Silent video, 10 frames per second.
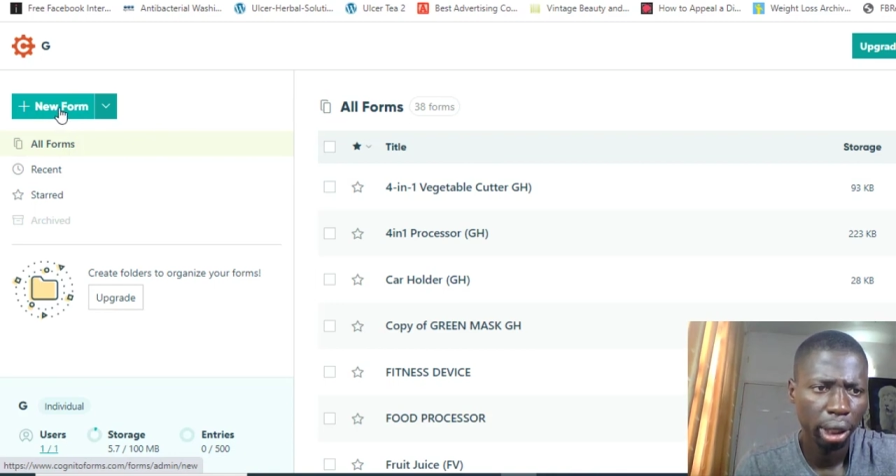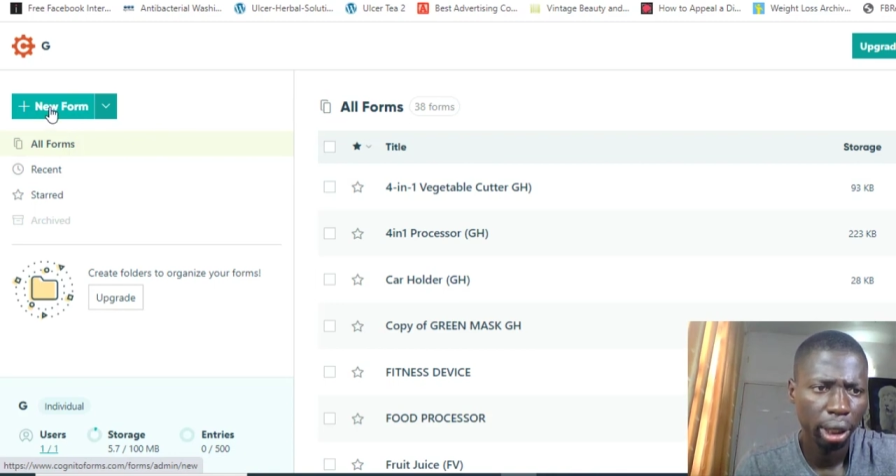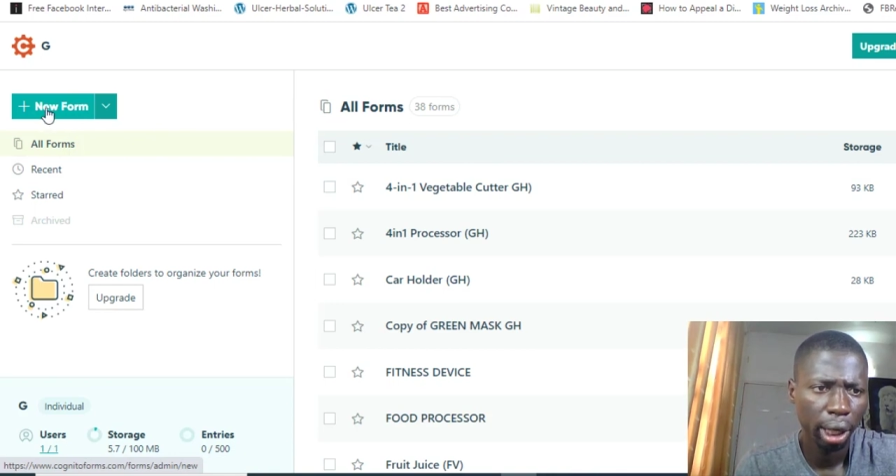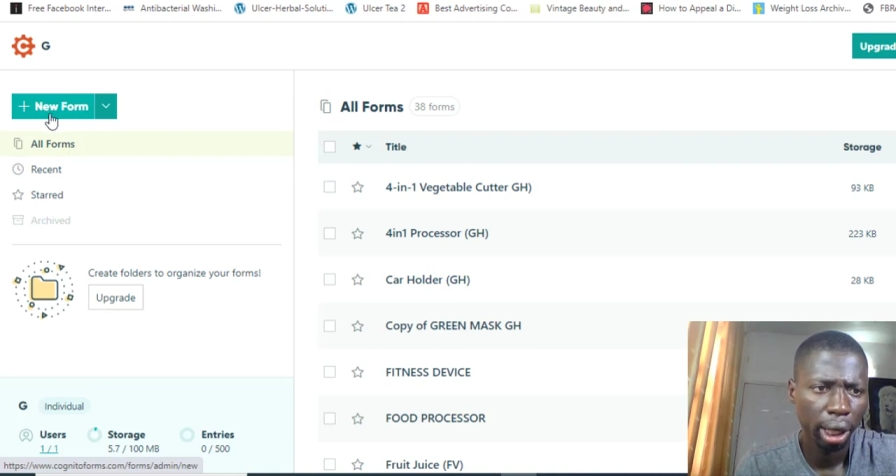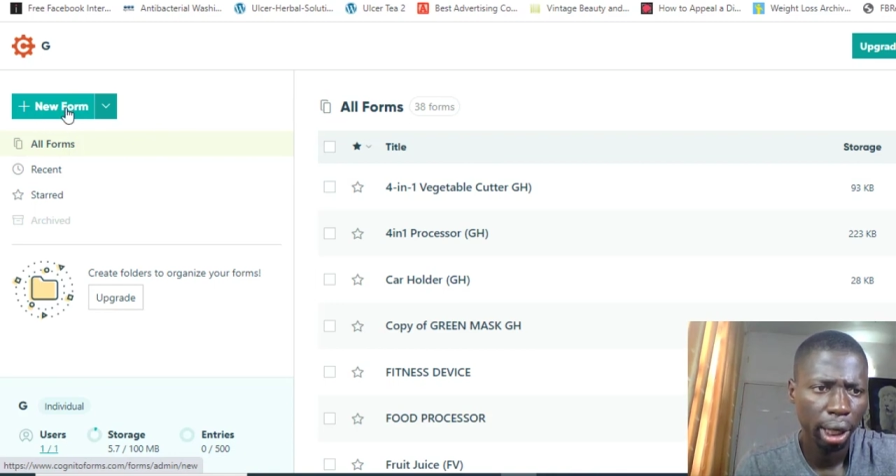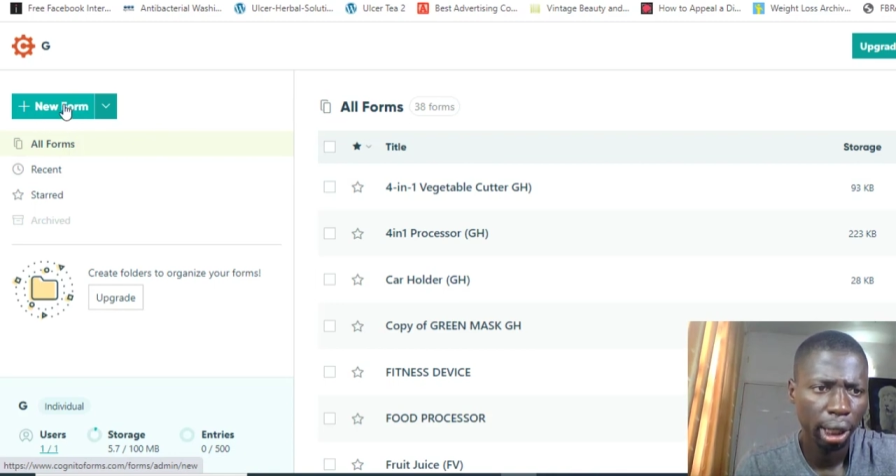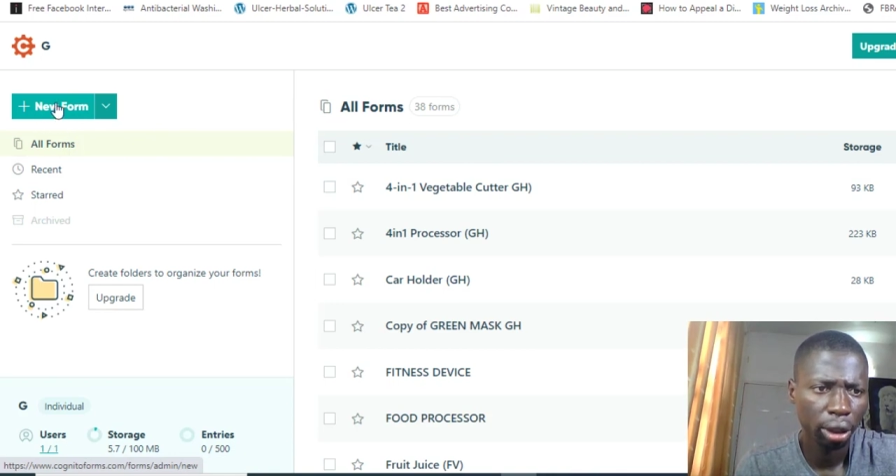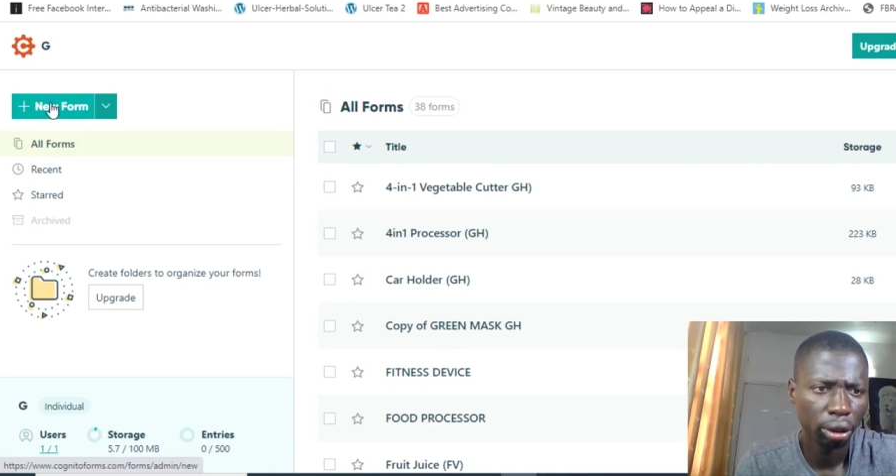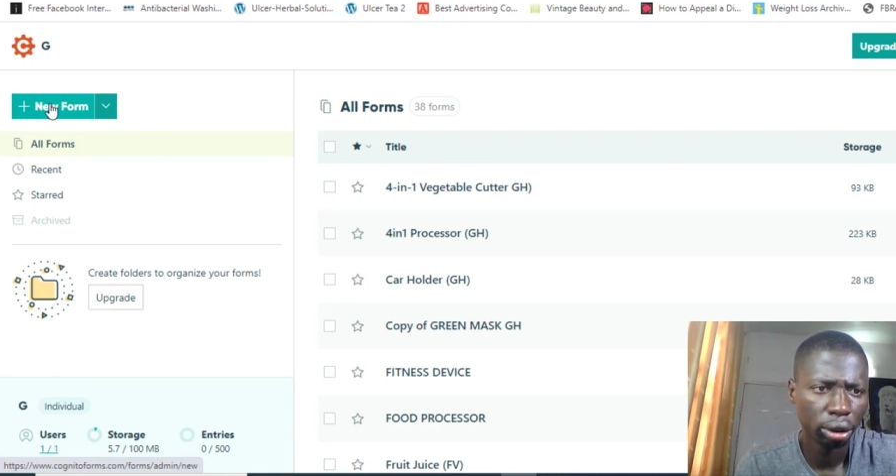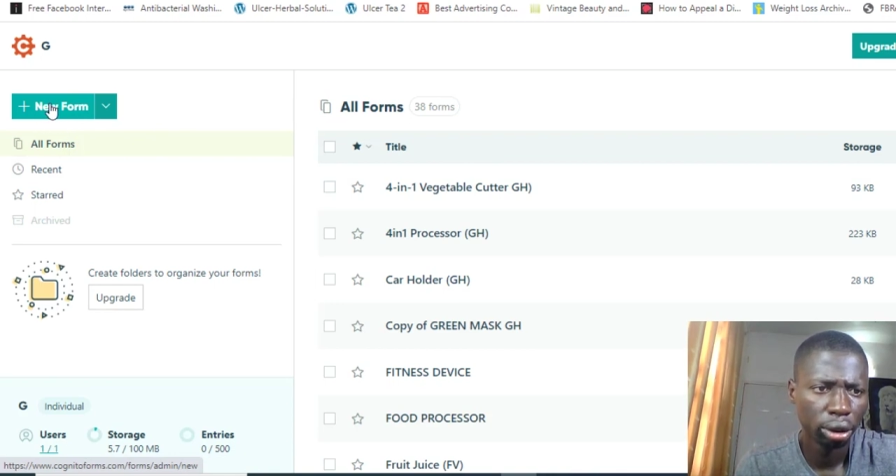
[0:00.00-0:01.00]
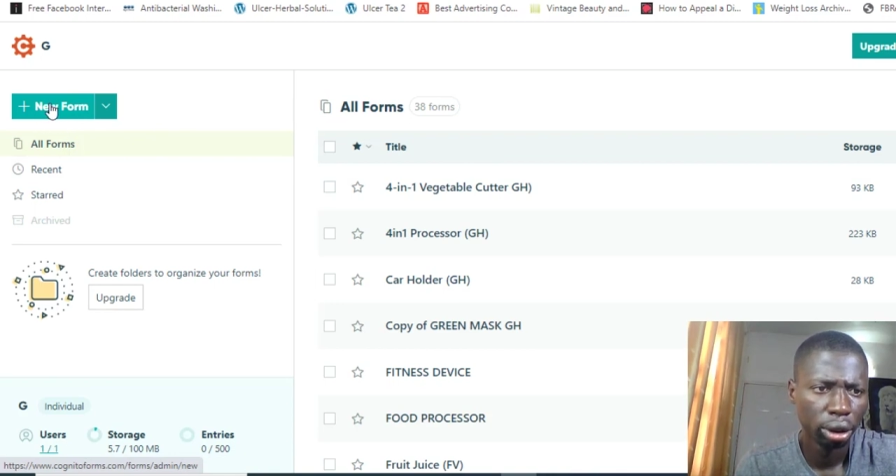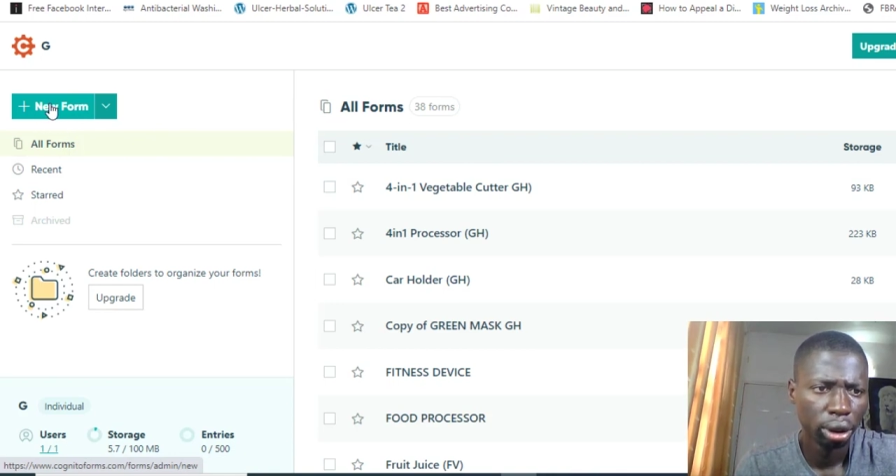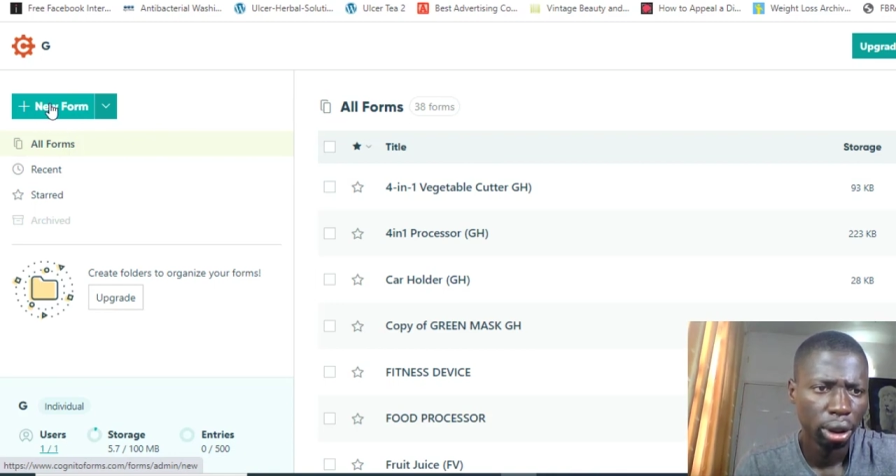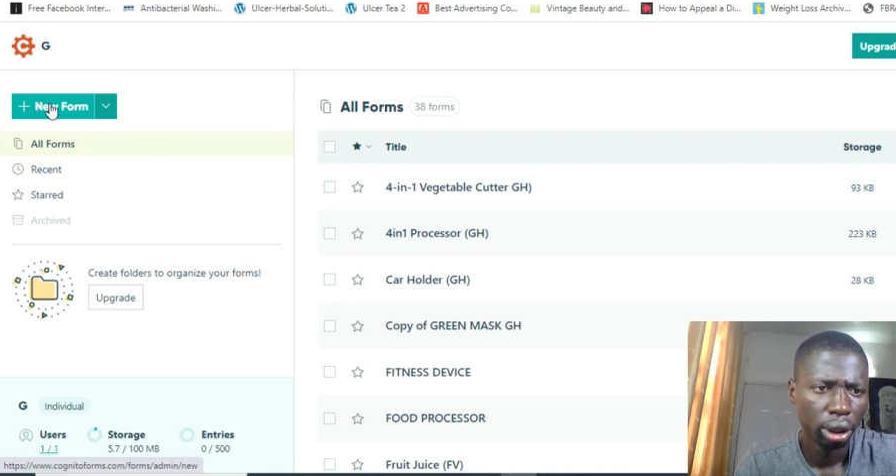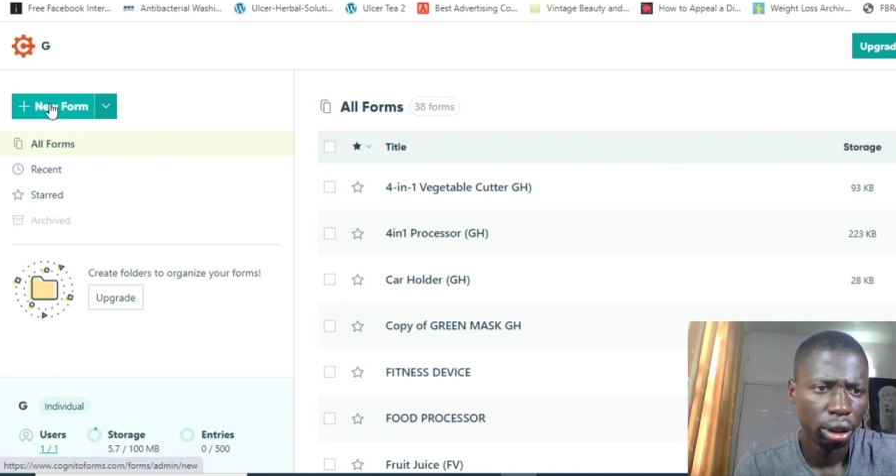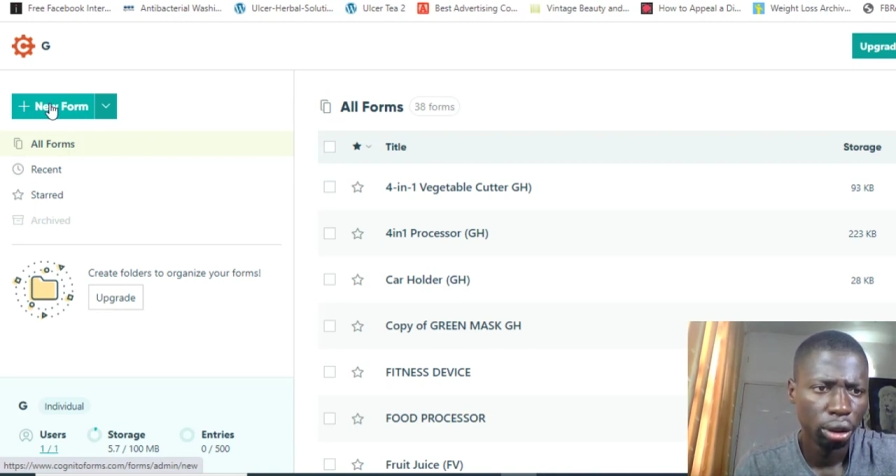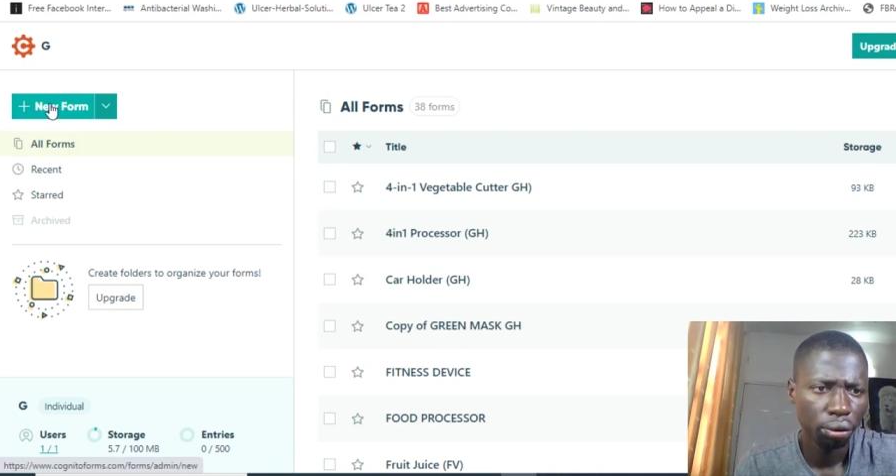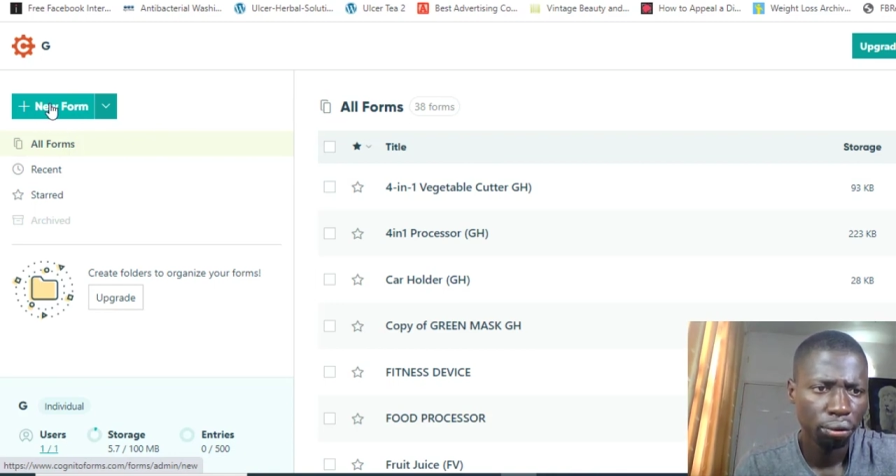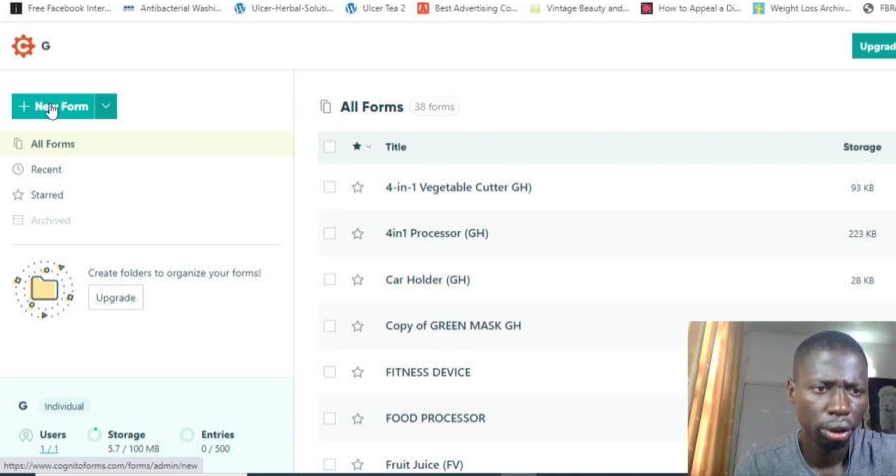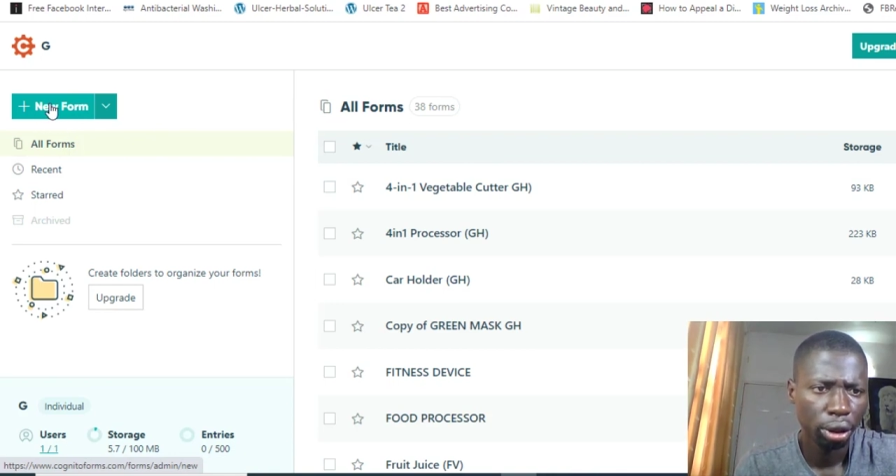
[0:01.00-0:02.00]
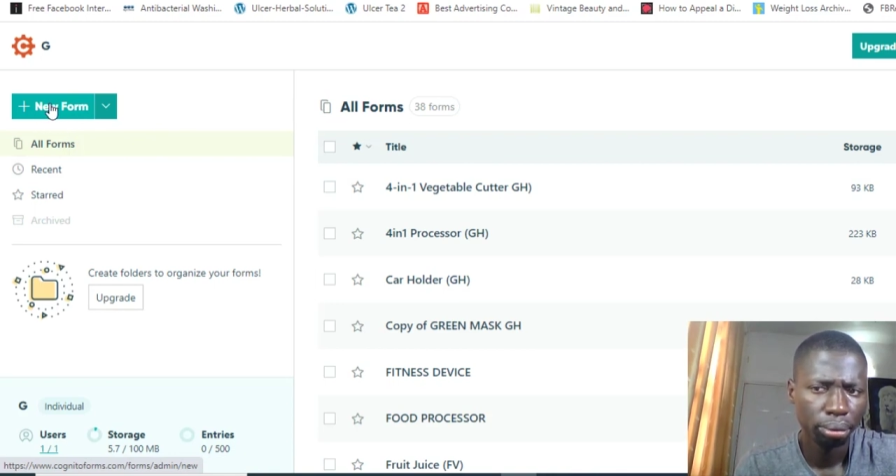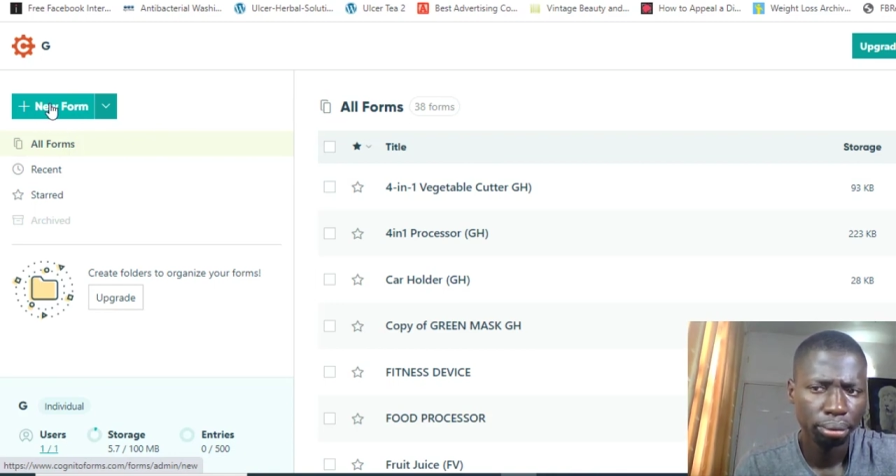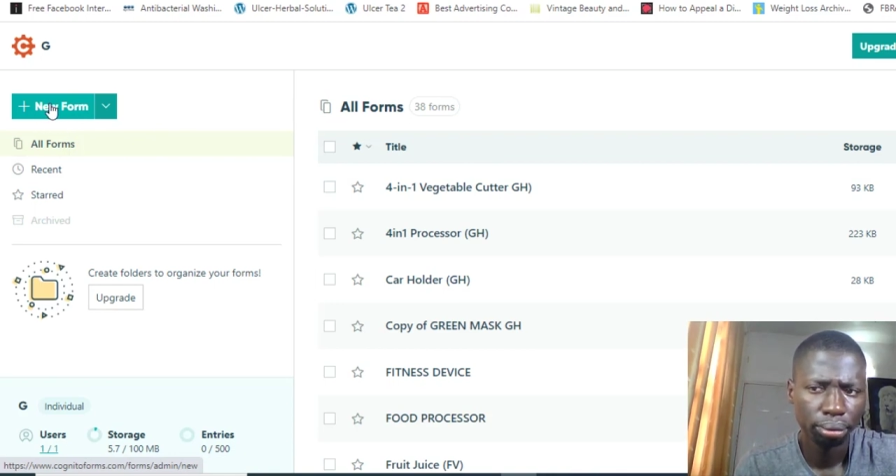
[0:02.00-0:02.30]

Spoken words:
and click on new form.